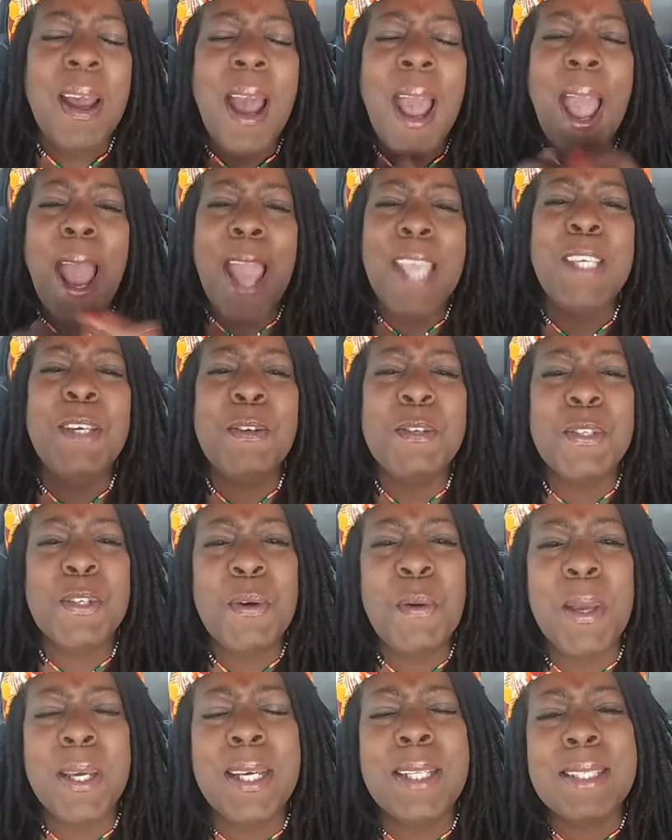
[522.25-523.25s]
How you
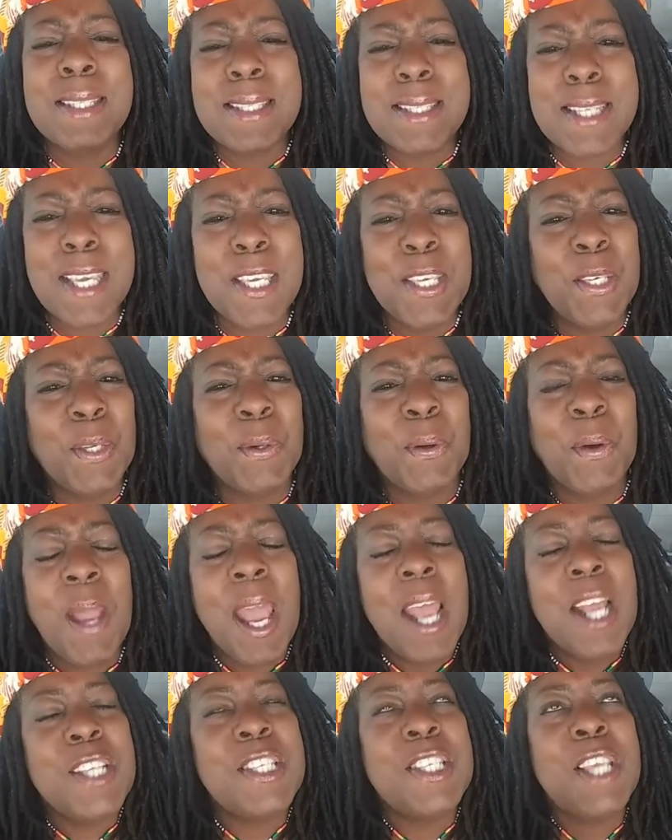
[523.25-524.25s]
doing? Good to see you.
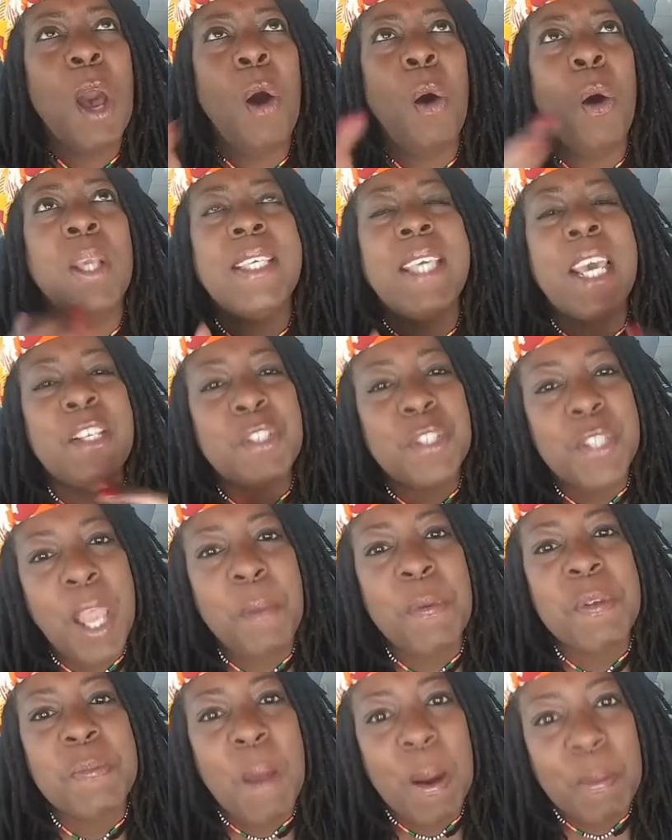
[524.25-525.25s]
So yesterday
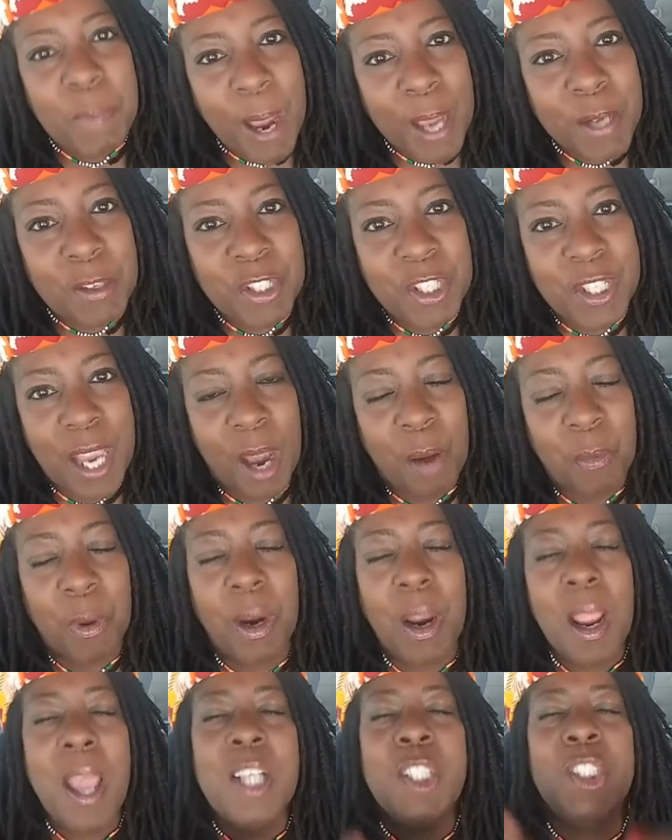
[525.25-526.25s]
was my bridal
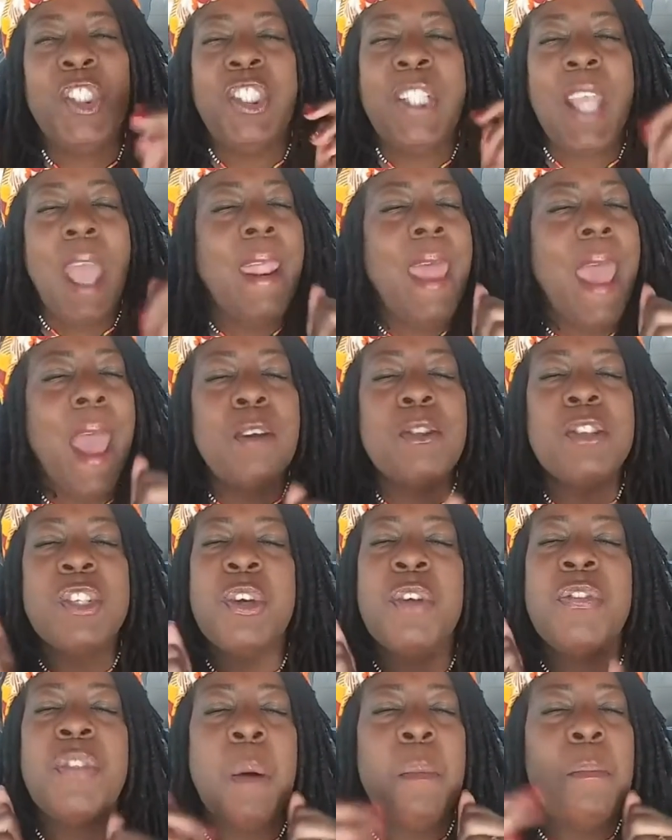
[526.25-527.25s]
shower. Shout out
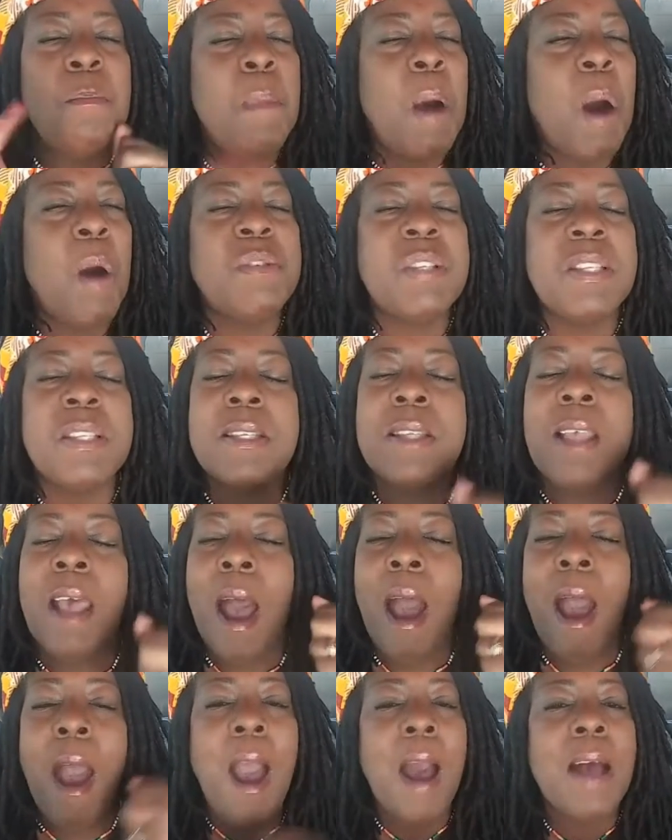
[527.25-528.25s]
to the most
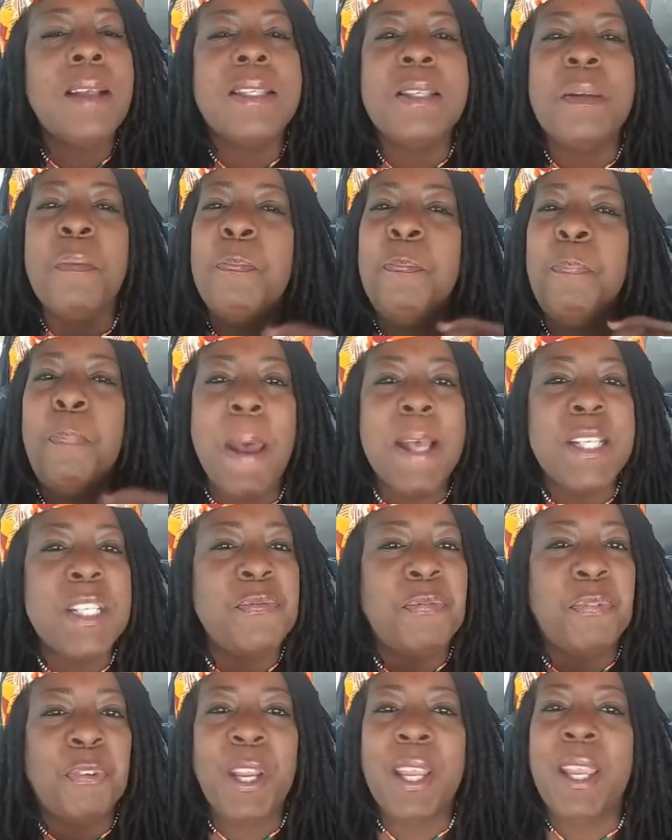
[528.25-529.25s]
awesome
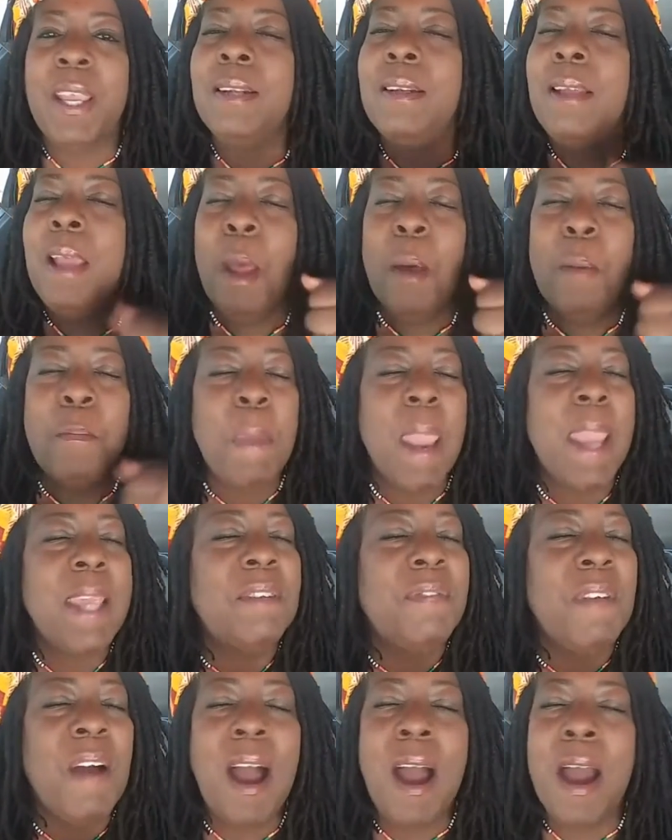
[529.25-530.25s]
best friend, maid
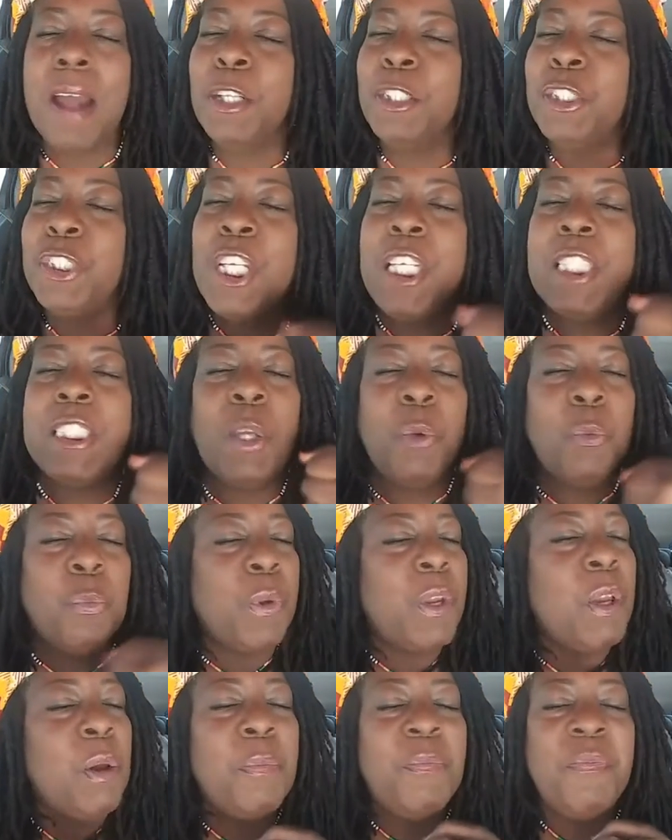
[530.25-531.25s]
of honor. She's a
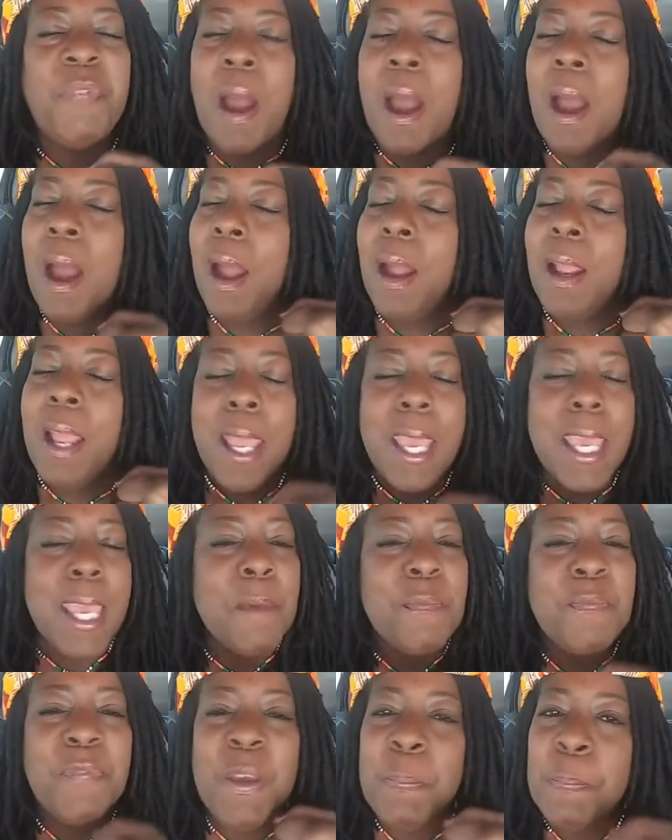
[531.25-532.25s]
real
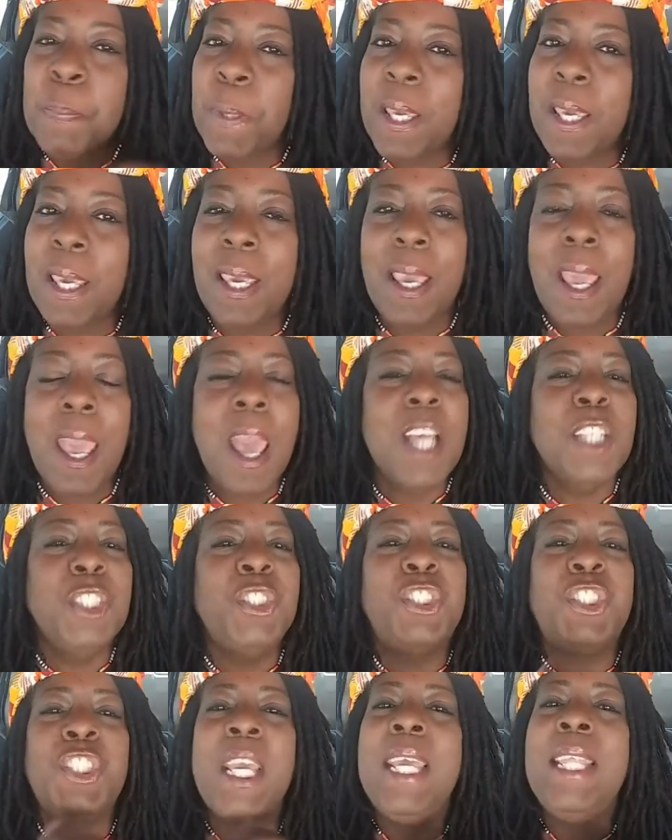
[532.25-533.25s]
MVP.
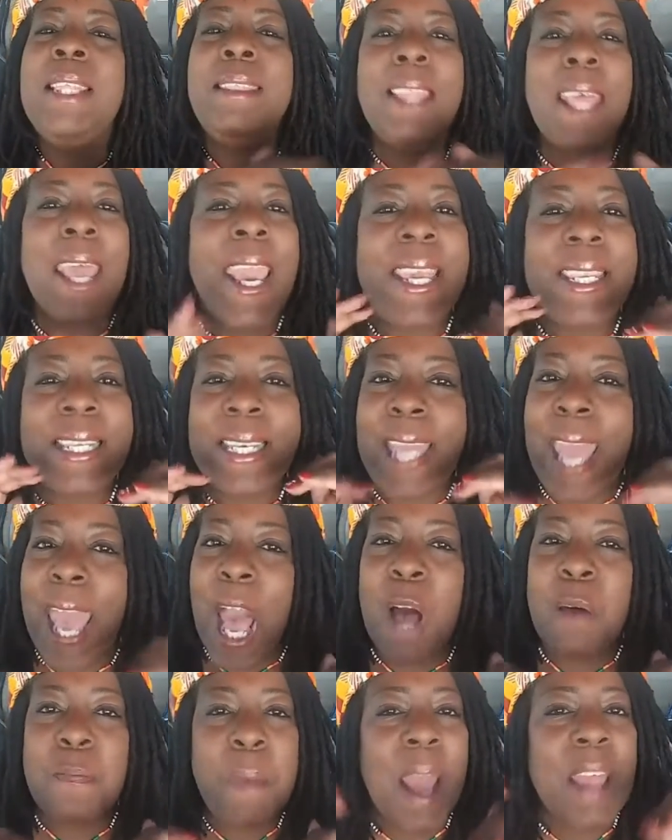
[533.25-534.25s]
She laid it
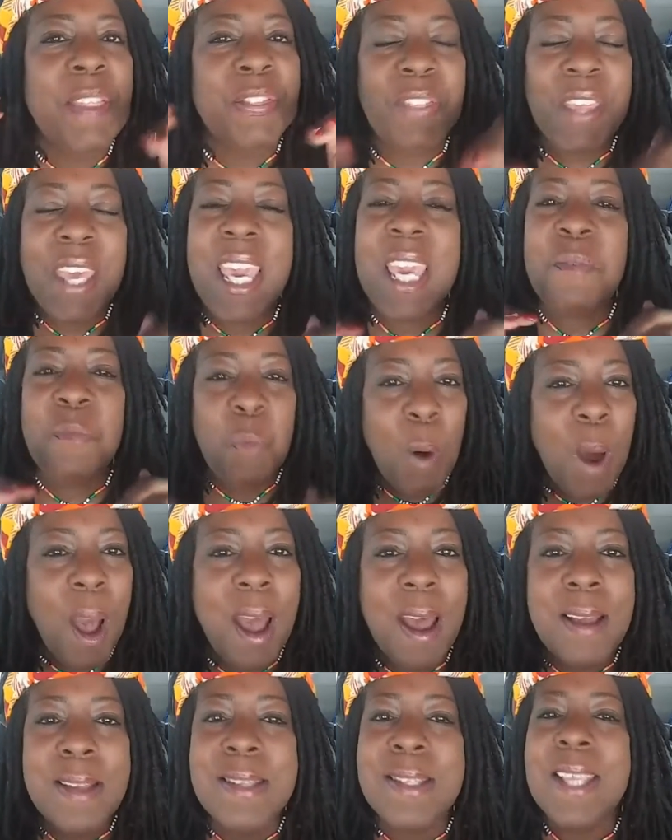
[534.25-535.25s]
out. My theme
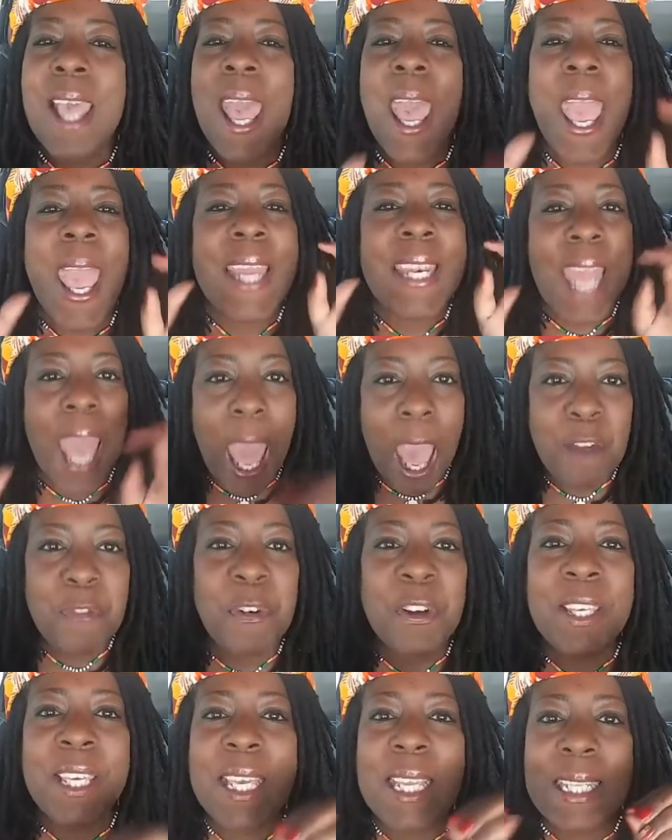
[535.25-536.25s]
was an
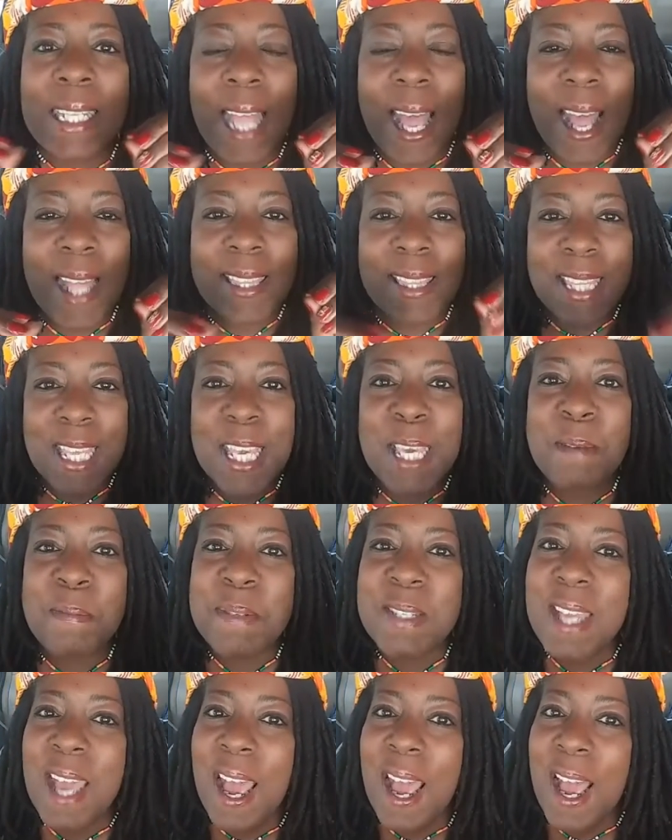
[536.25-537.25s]
African
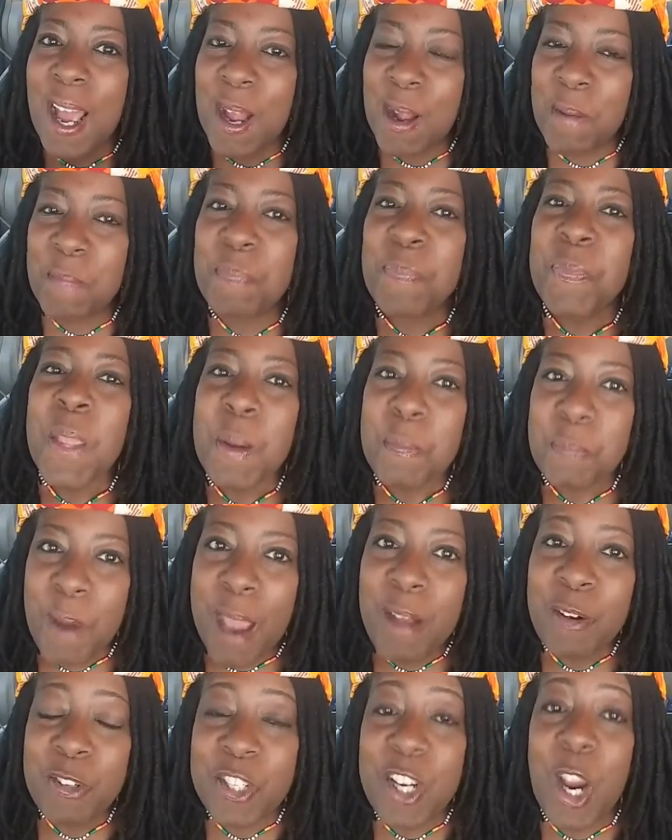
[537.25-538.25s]
themed
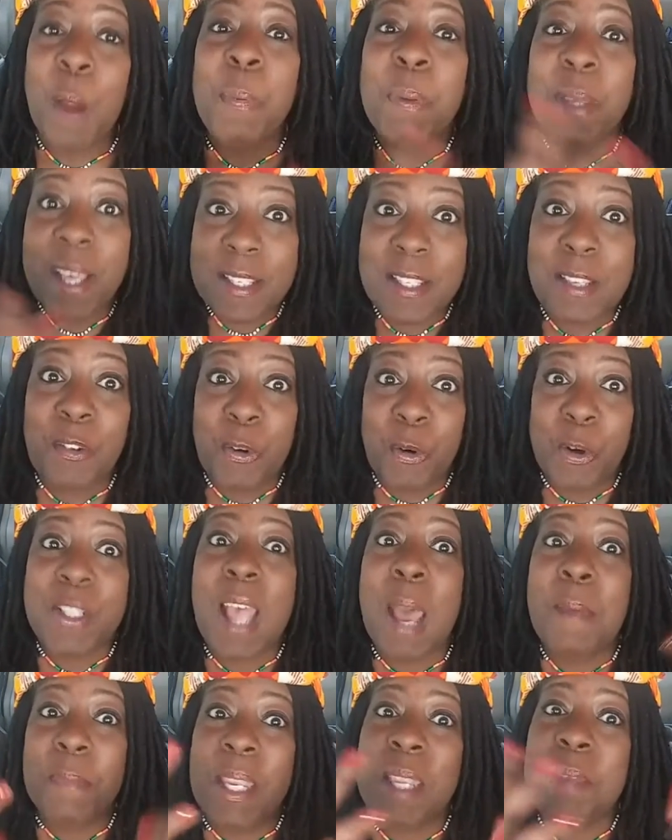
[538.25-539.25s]
bridal shower because, of course,
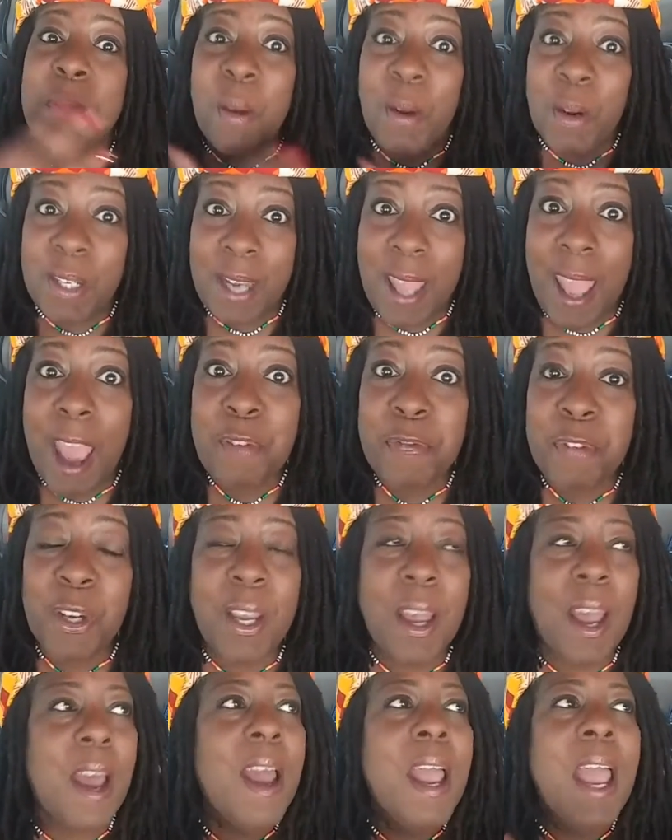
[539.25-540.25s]
I'm getting married in
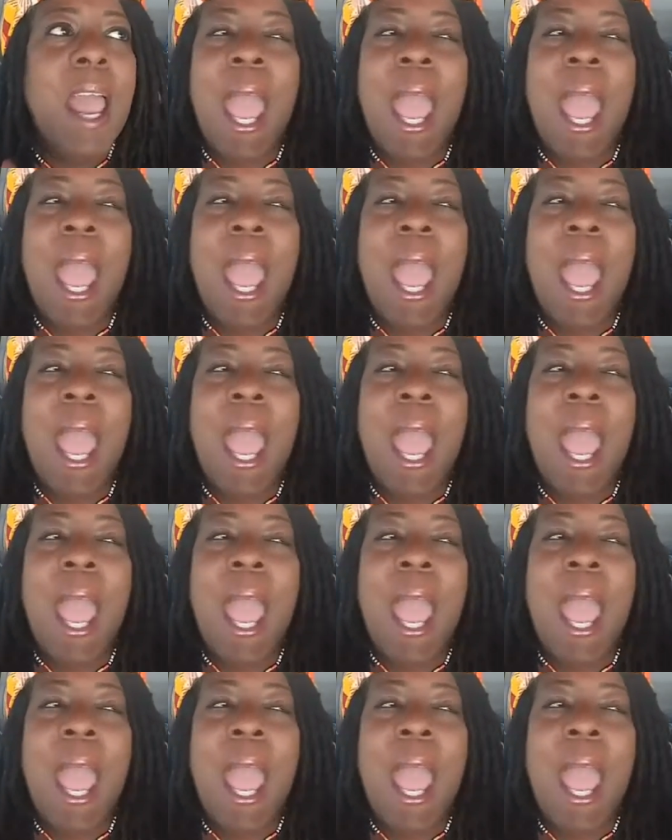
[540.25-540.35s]
Africa.